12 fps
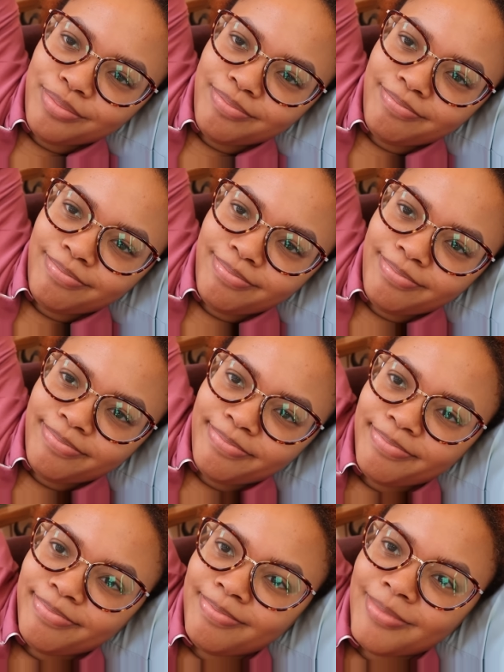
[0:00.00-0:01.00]

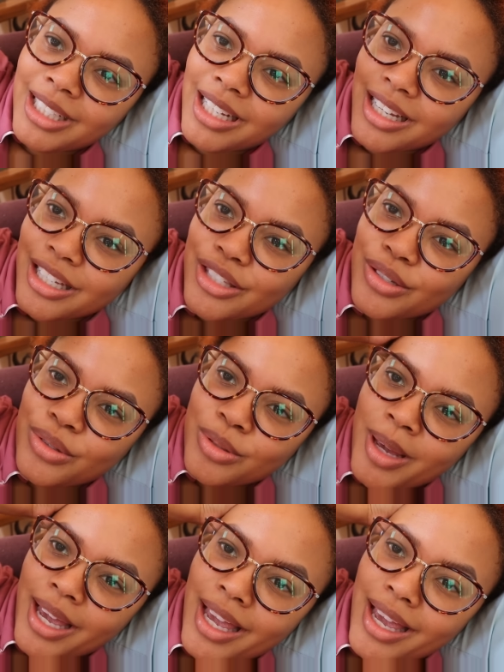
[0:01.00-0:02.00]
Aww. Excuse
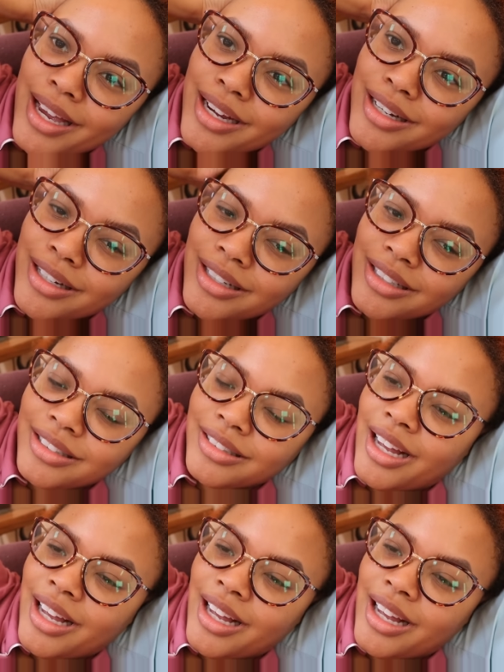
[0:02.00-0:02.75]
my hair.